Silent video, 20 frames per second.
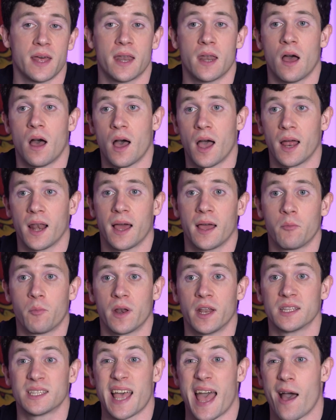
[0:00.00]
then highlight
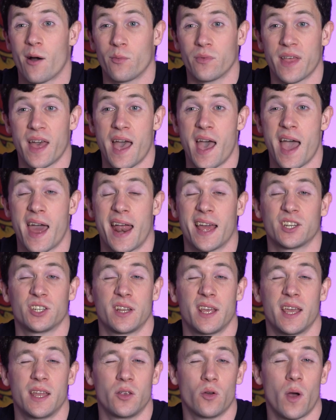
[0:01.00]
when it's out there and
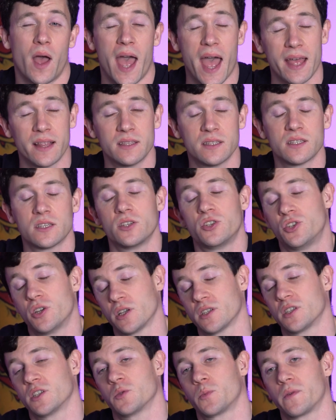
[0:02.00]
actually in your hands,
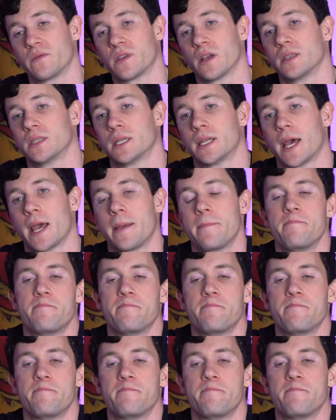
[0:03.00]
just as we've done today.